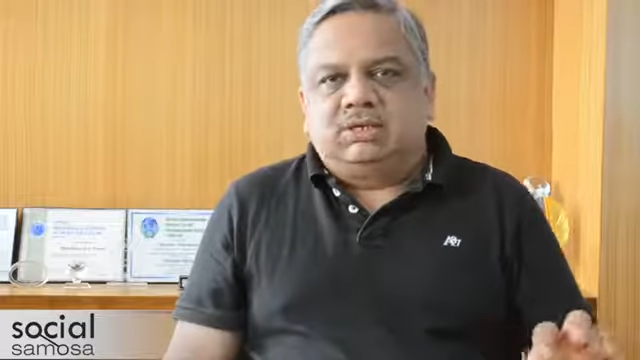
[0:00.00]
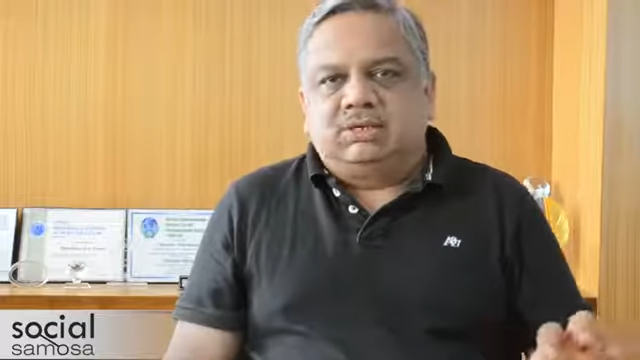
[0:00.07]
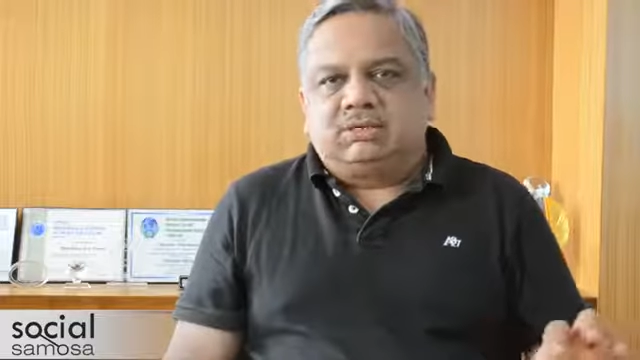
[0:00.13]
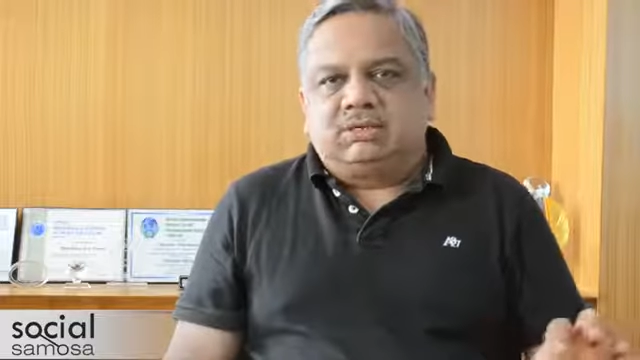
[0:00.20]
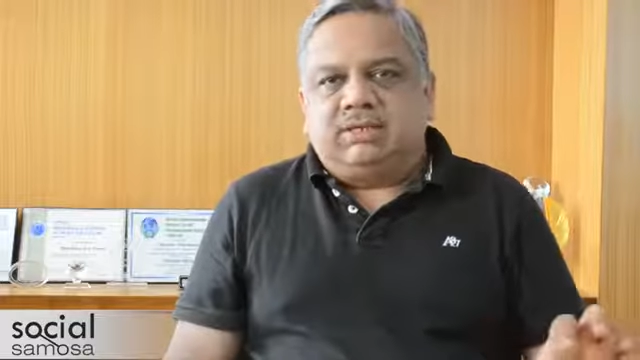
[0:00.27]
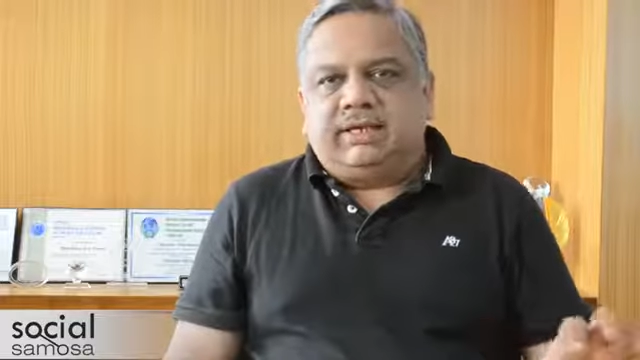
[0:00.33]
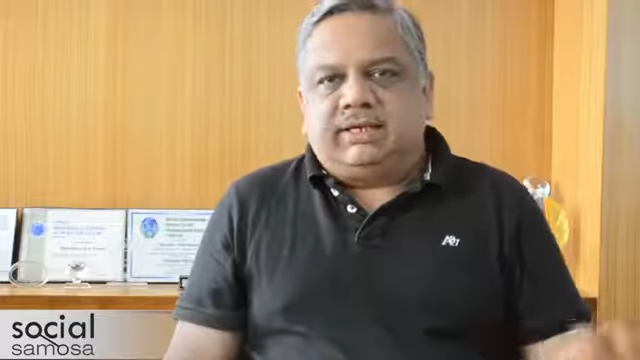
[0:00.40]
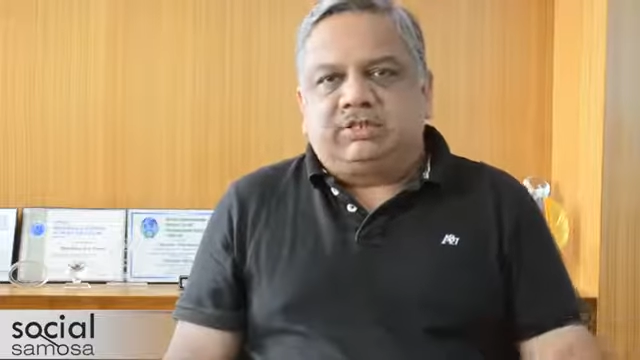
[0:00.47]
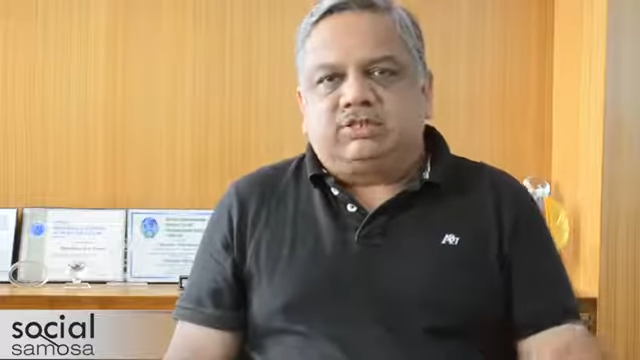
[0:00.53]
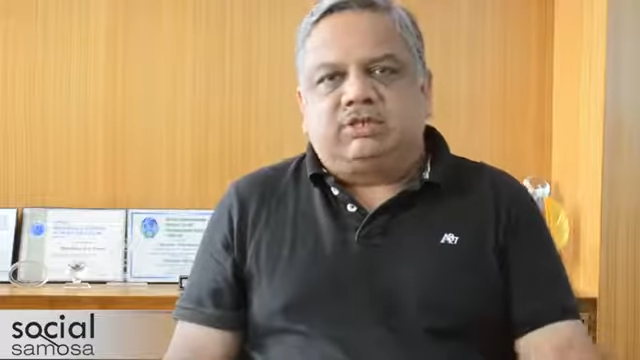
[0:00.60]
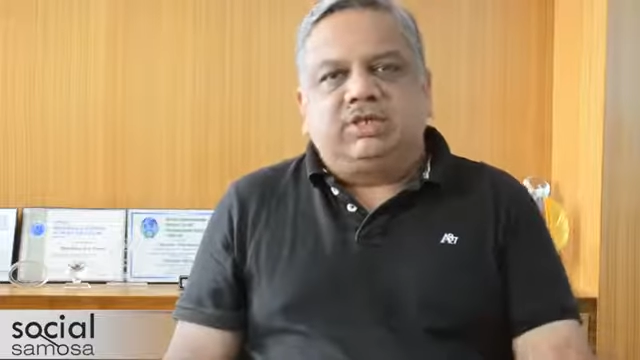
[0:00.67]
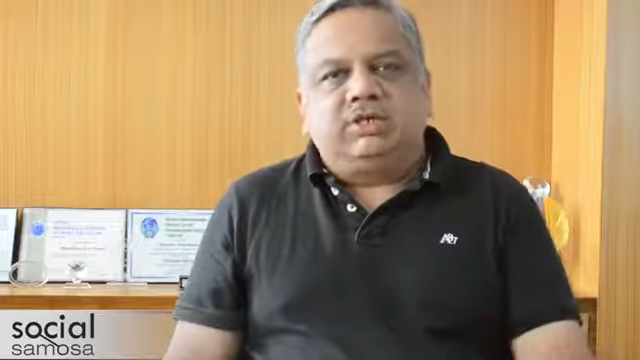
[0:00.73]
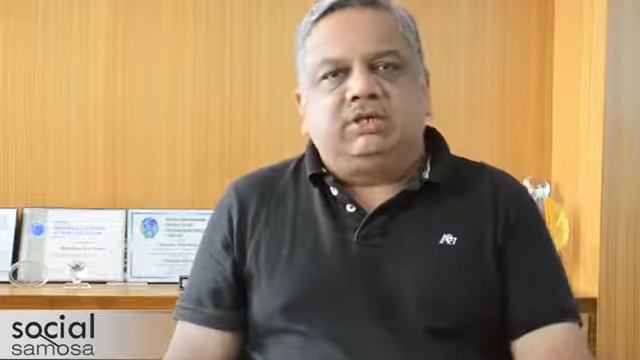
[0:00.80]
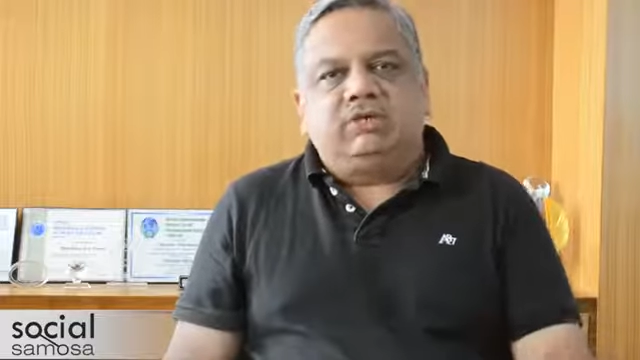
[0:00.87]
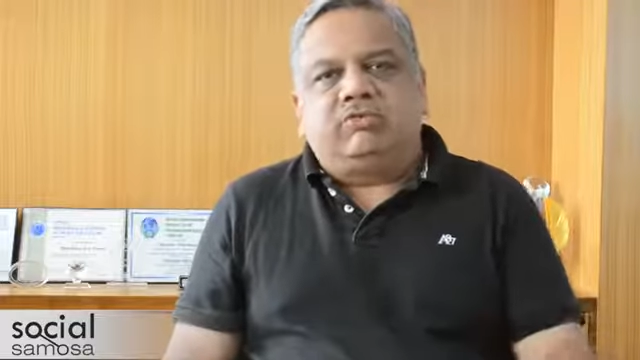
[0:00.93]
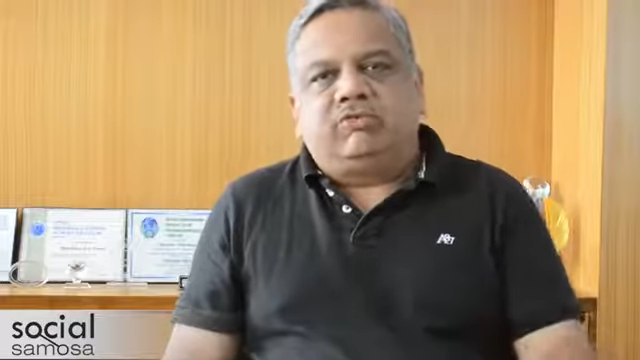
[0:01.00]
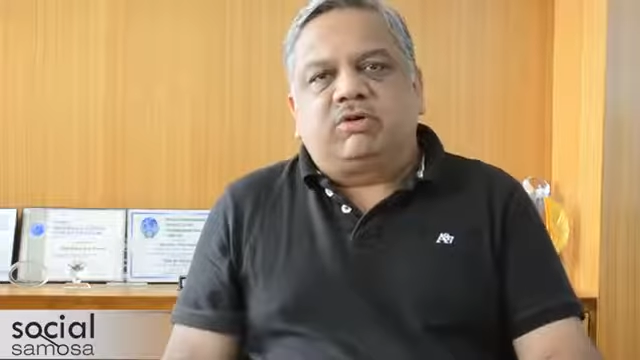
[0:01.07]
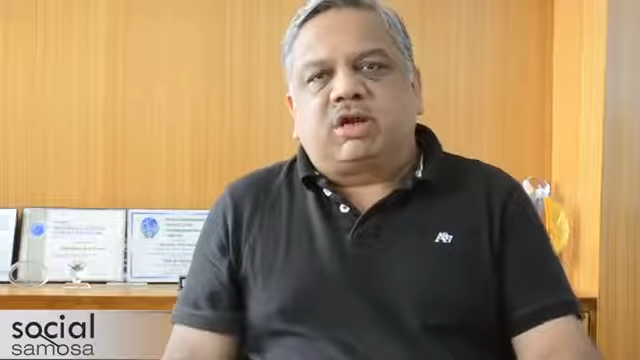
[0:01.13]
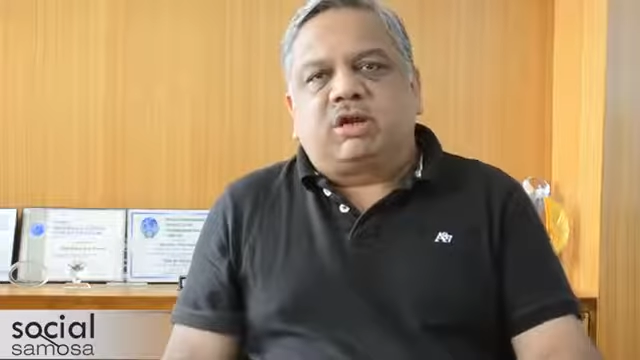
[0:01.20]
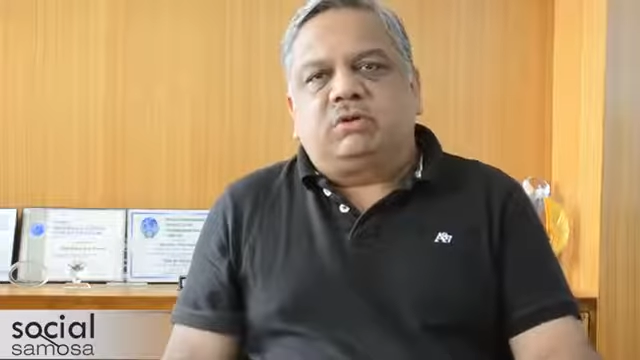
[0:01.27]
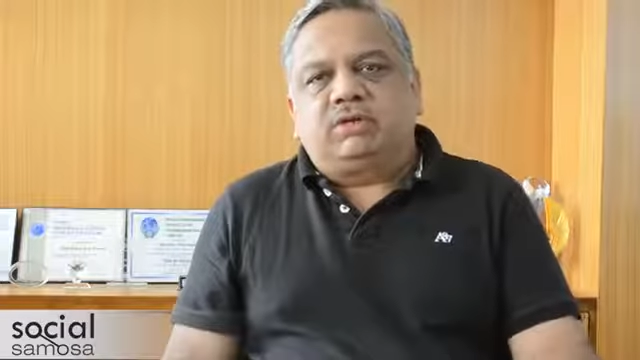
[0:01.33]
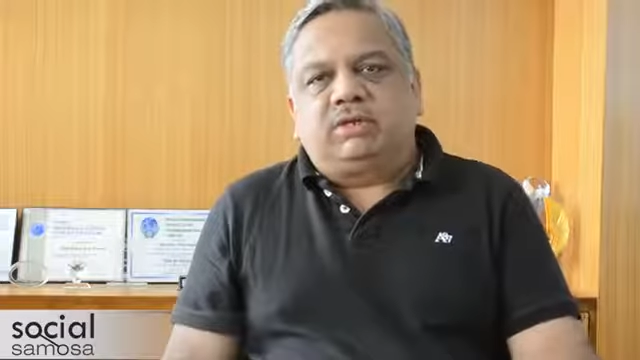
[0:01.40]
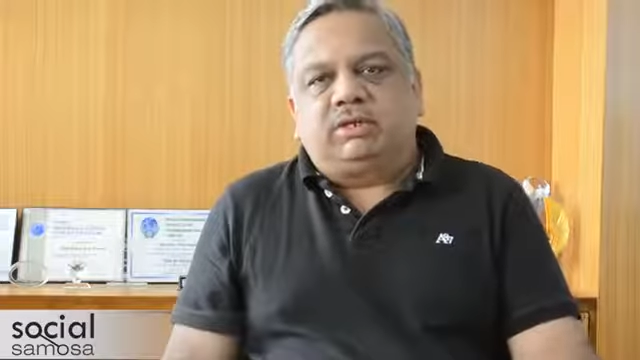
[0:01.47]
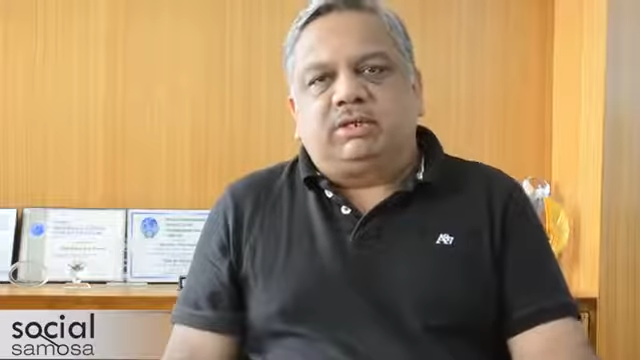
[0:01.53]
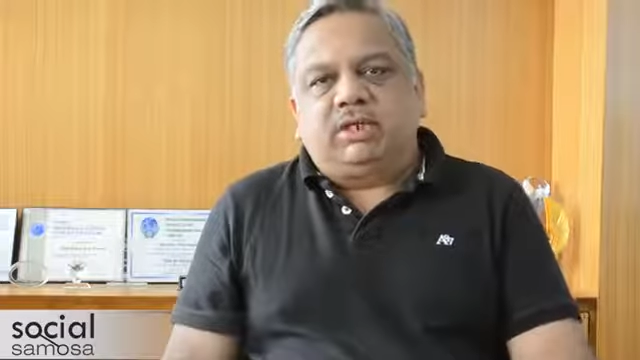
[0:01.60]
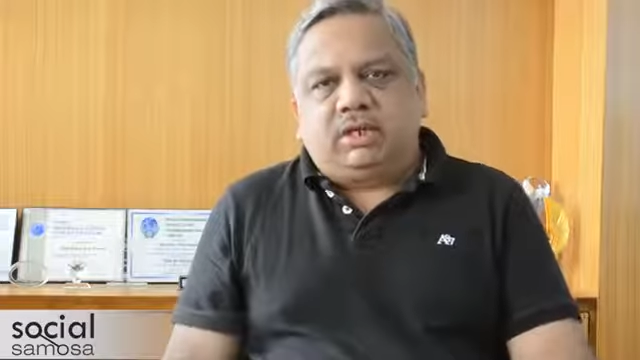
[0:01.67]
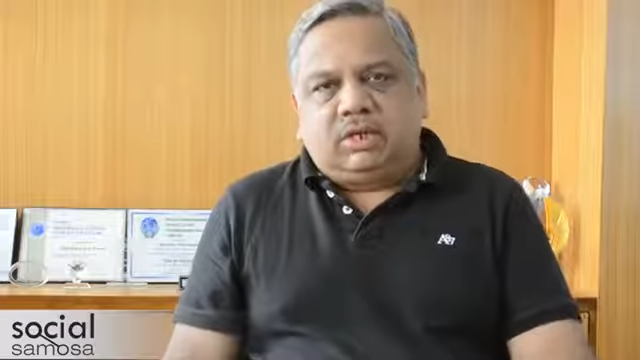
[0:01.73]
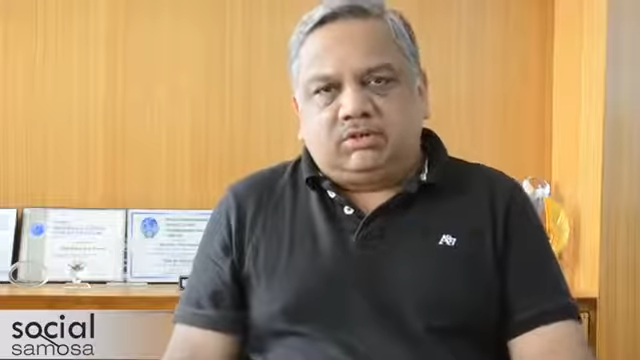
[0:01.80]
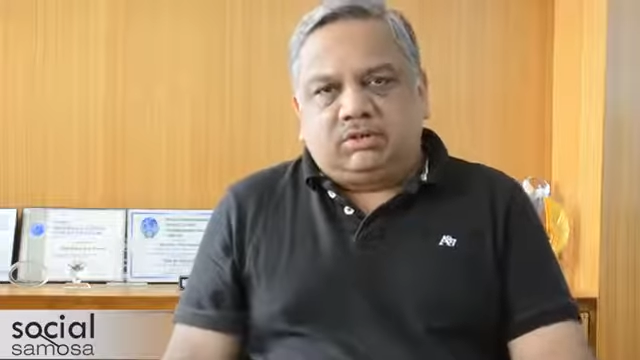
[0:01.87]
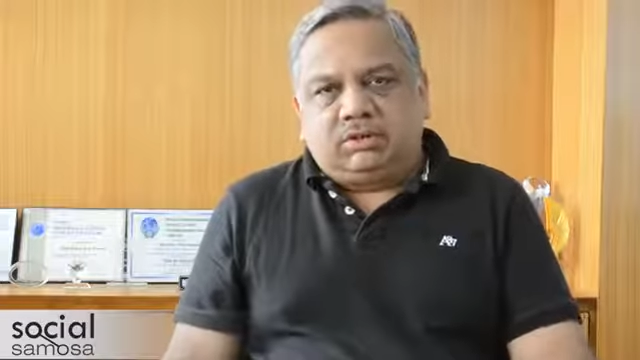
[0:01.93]
is the extent of ground that
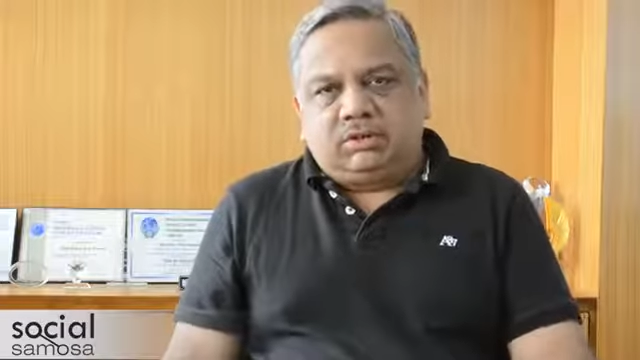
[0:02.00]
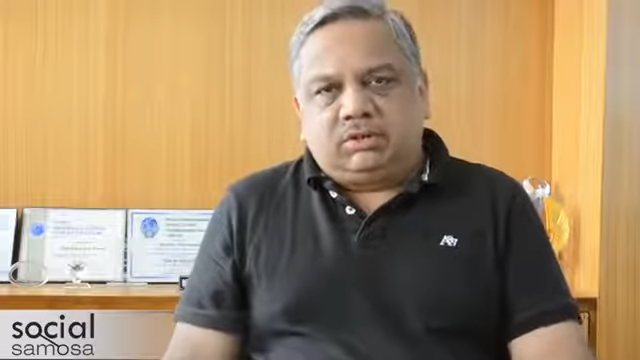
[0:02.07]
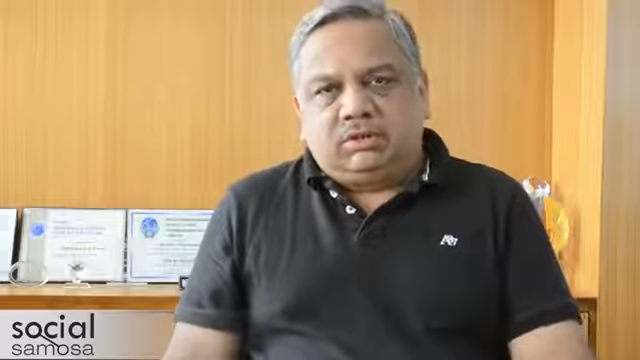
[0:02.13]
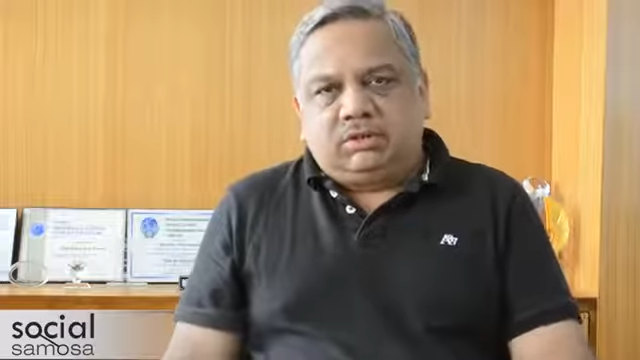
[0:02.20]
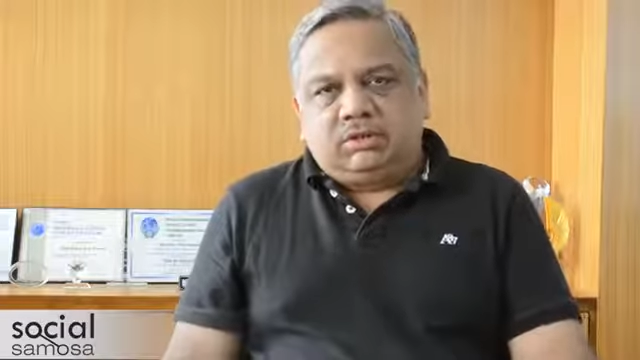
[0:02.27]
they cover.